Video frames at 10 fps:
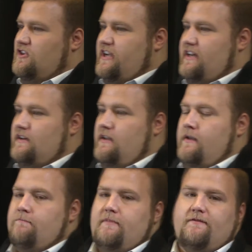Oregon,
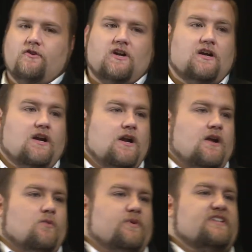before
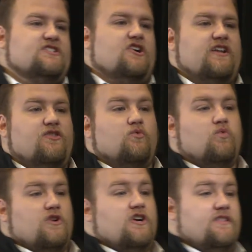we started the
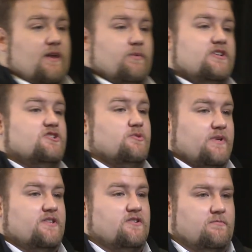work that we do
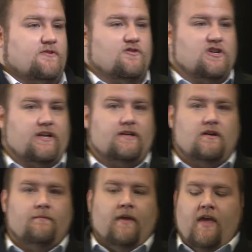with Youth Move Oregon.
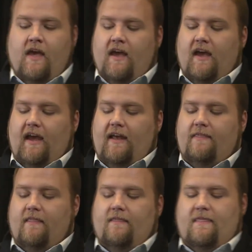
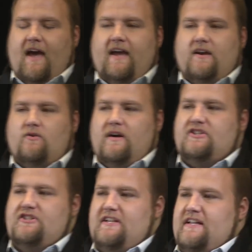And that
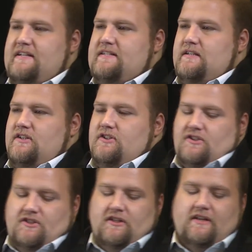question is,
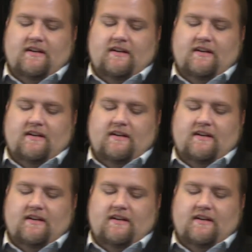should